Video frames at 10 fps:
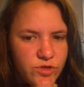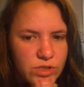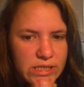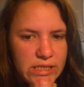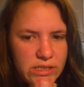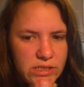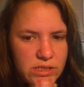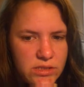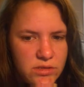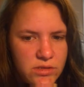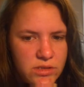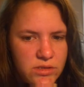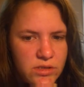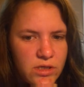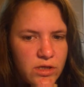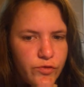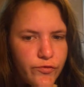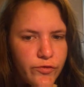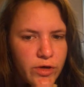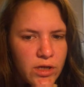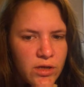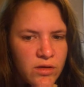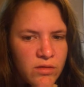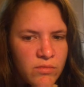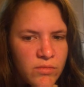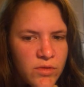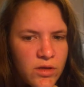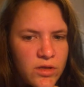Greece from,